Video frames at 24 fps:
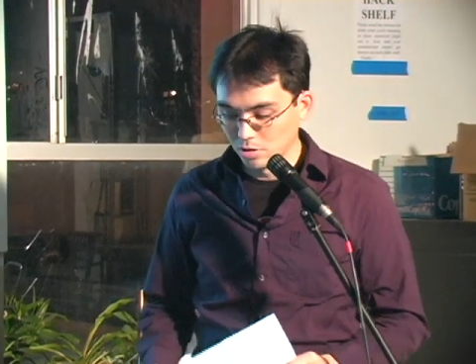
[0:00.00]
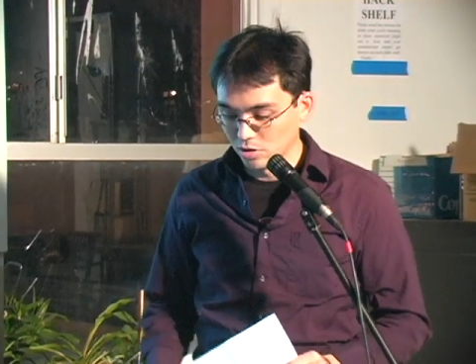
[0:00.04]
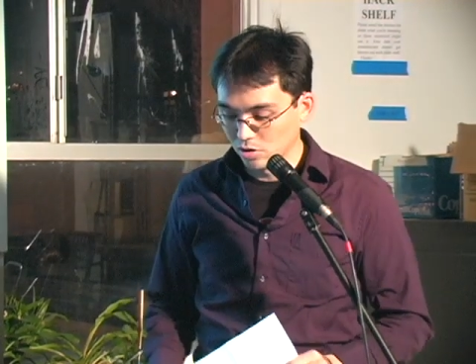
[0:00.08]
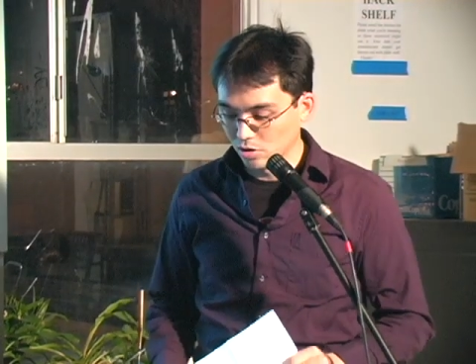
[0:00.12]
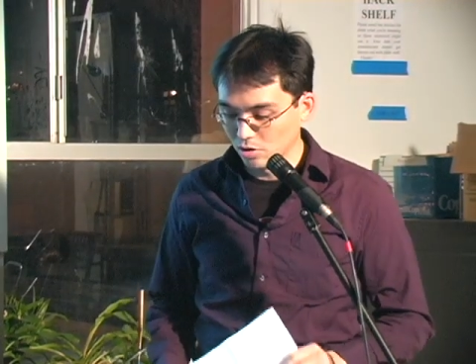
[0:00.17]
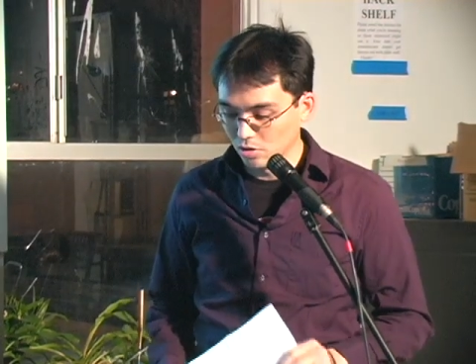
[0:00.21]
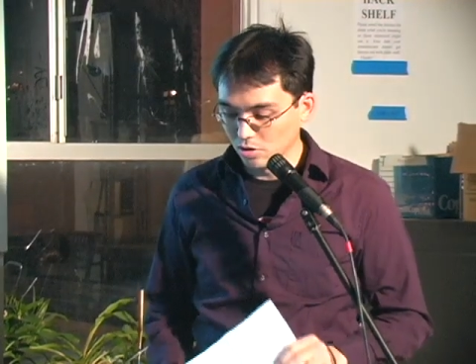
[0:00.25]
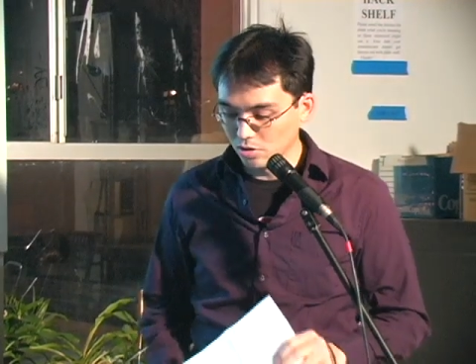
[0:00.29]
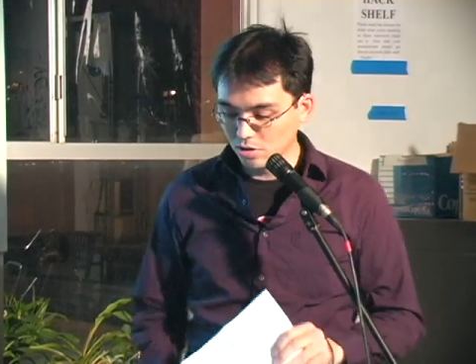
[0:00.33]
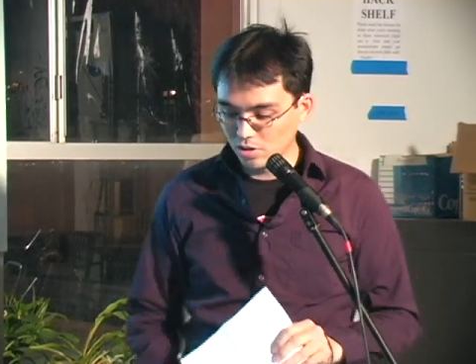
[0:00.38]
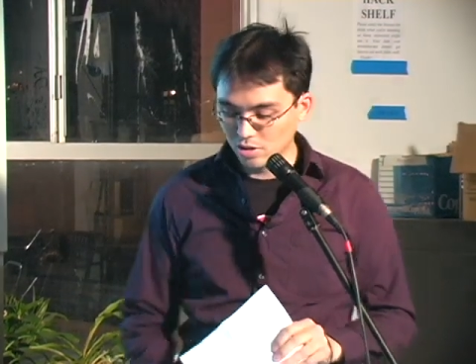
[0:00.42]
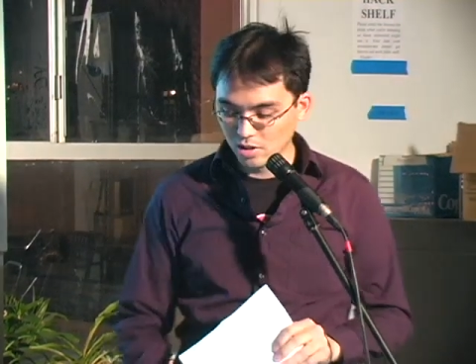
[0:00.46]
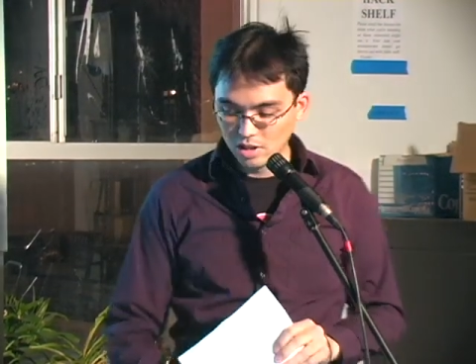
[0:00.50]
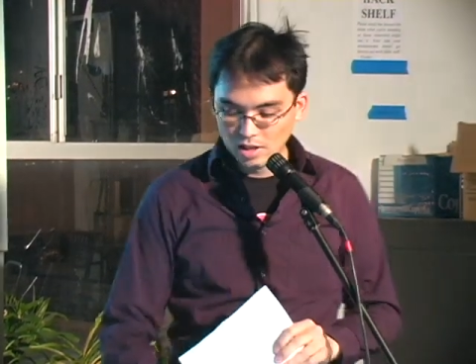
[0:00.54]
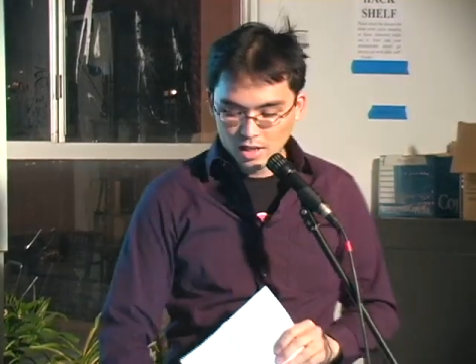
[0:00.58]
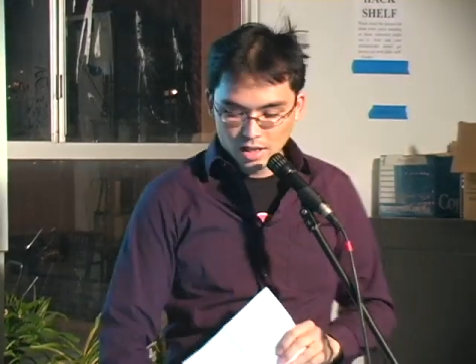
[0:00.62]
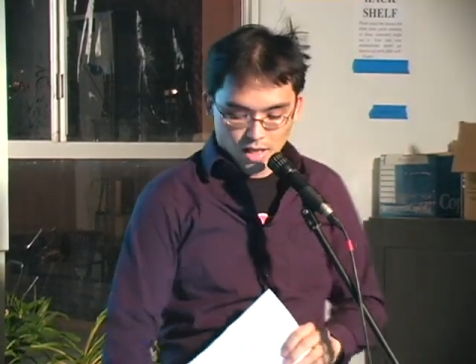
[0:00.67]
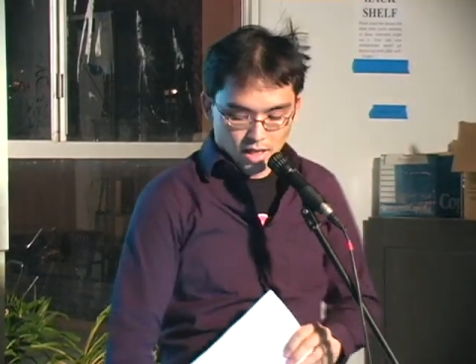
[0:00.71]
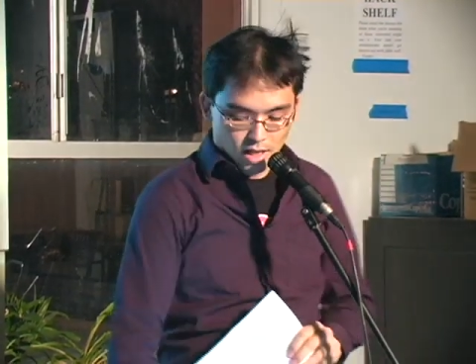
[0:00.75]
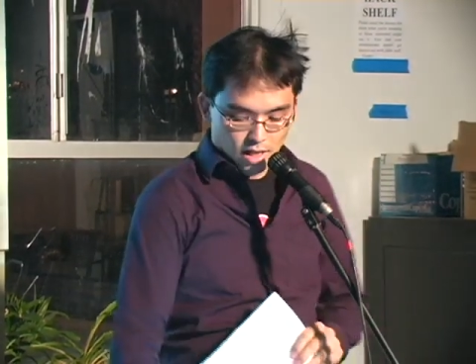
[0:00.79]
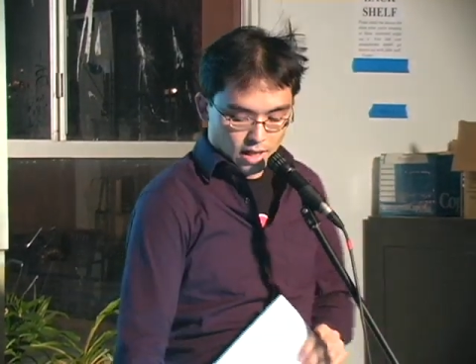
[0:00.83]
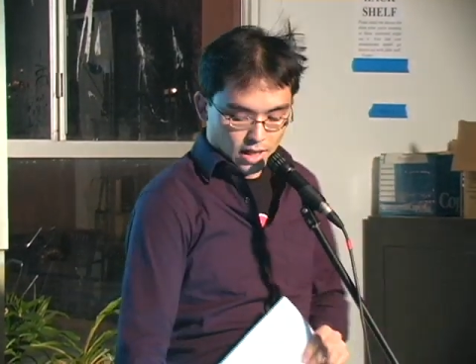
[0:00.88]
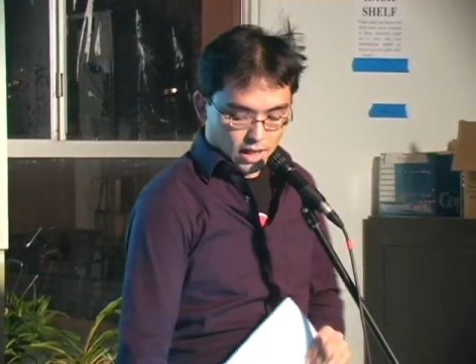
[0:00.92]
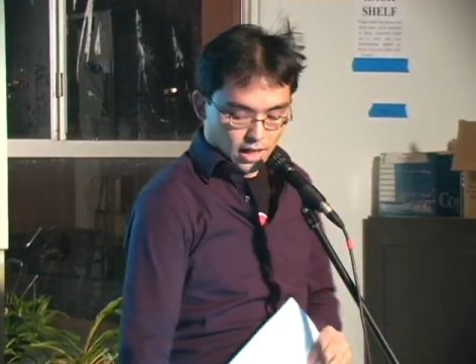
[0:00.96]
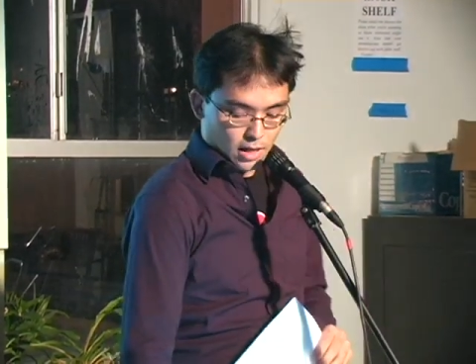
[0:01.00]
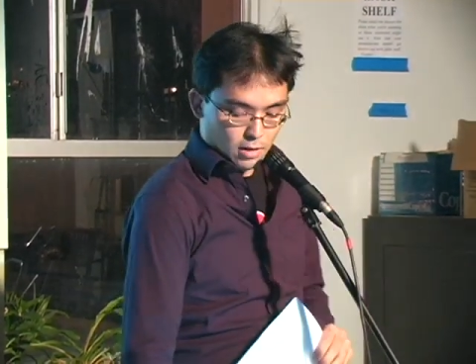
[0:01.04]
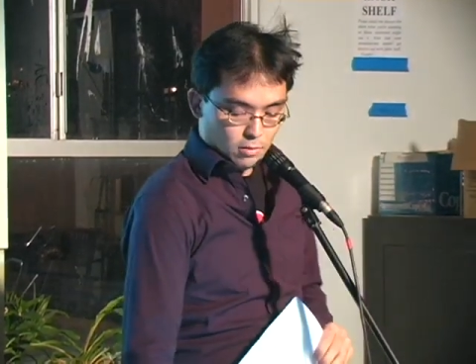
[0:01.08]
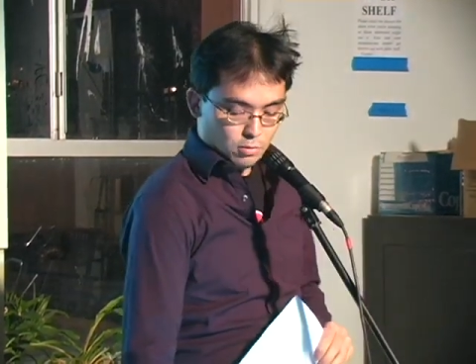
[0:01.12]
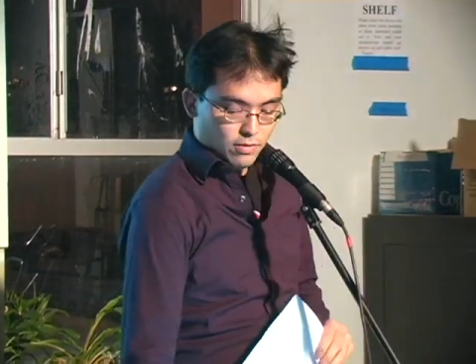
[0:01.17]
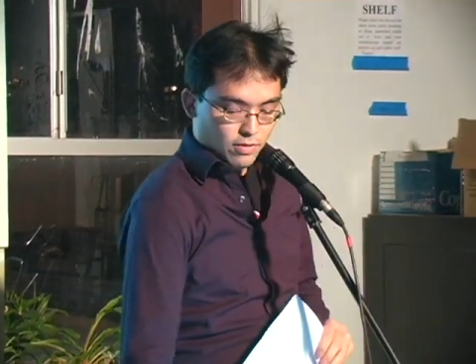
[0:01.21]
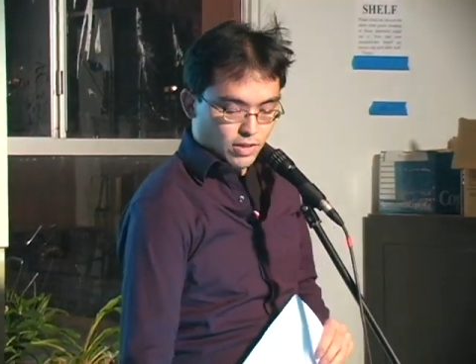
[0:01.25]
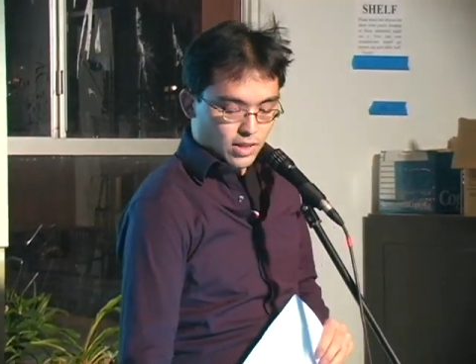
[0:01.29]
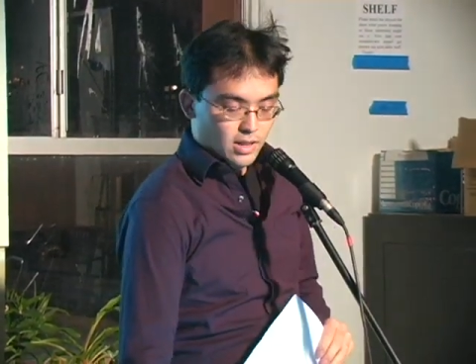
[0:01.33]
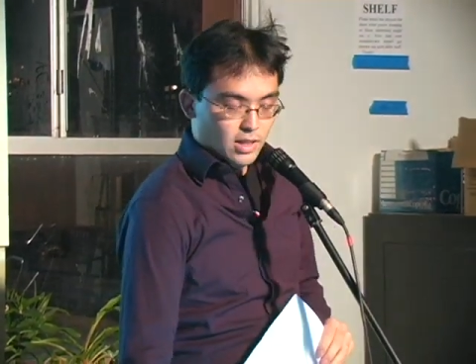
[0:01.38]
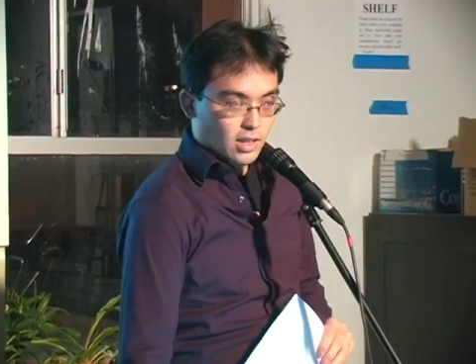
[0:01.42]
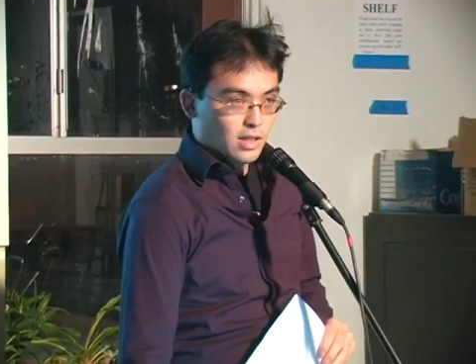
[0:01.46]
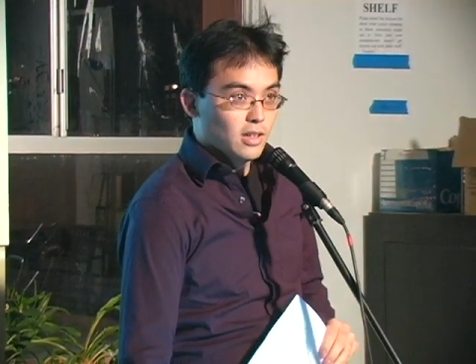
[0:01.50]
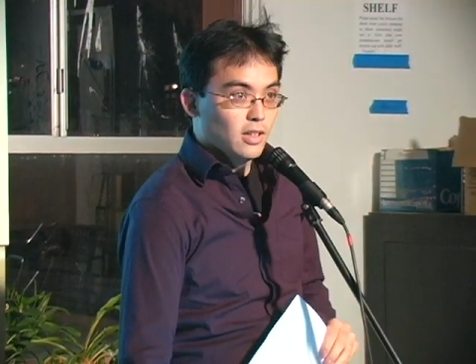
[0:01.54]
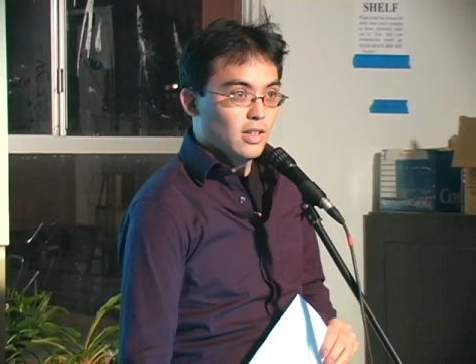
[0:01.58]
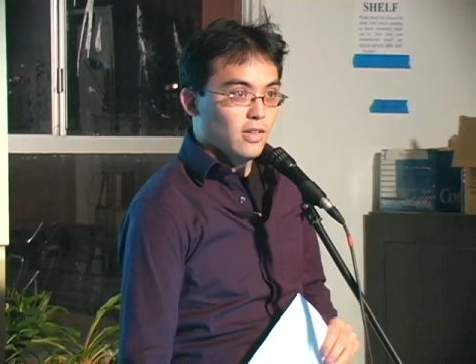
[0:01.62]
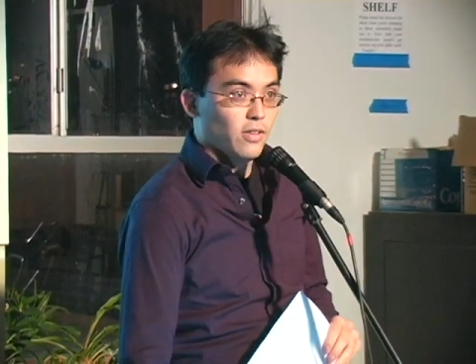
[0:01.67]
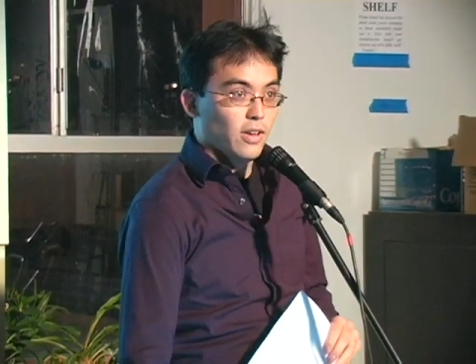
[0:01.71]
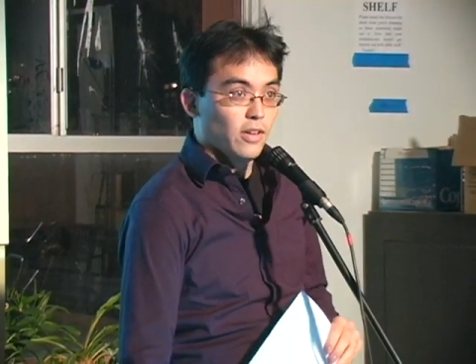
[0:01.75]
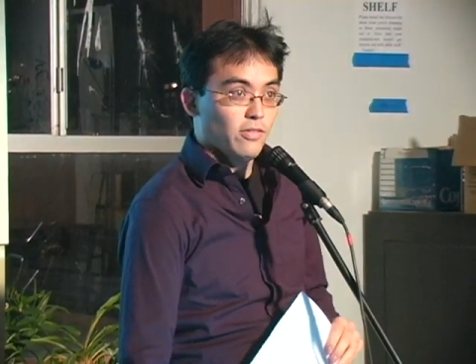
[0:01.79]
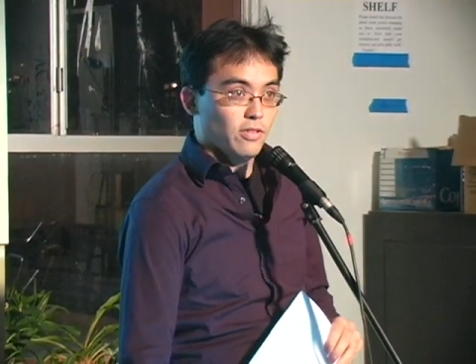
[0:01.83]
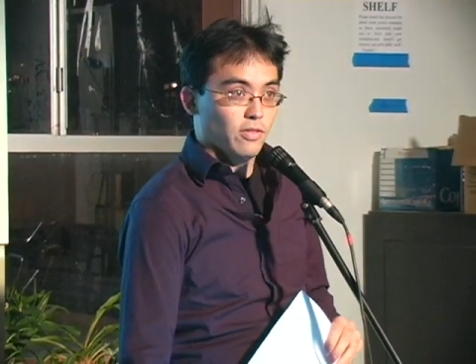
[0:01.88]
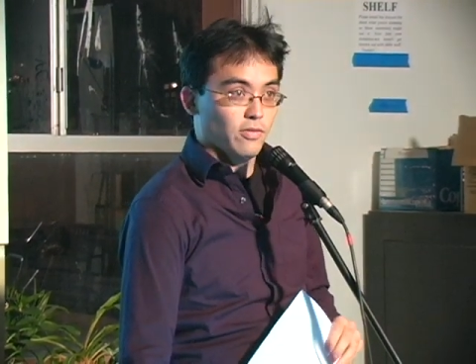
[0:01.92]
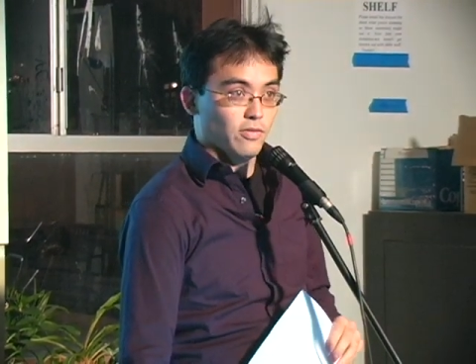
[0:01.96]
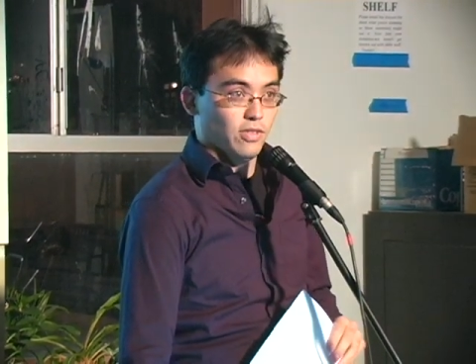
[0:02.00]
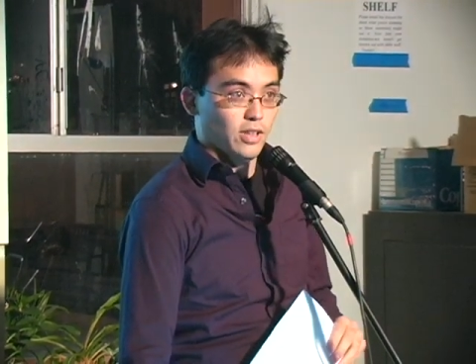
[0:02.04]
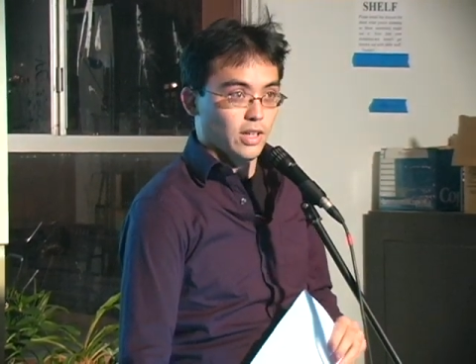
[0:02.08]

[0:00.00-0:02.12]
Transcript: results. And we find that the favorite